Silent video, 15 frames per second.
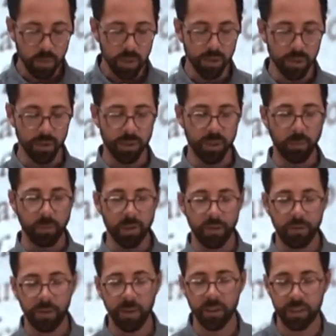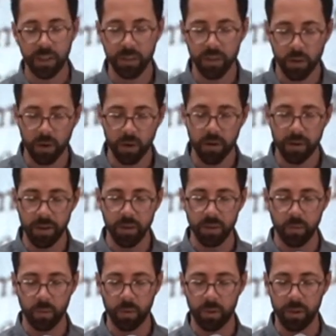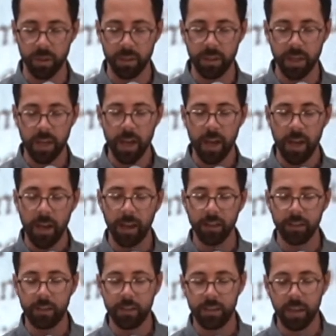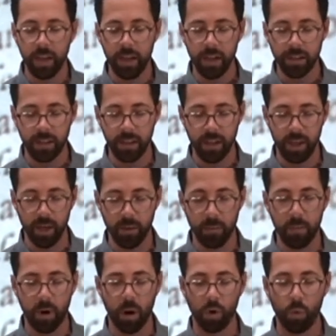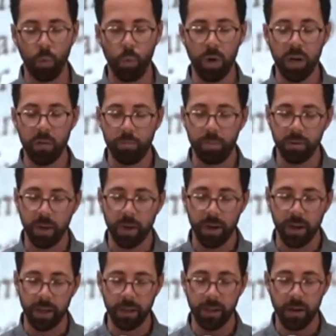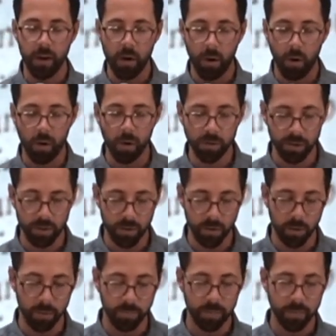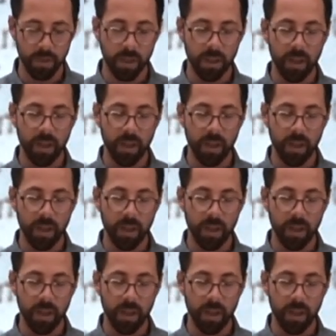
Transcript: So some of the Pharisees heard these words and said to him, "Are we blind also?"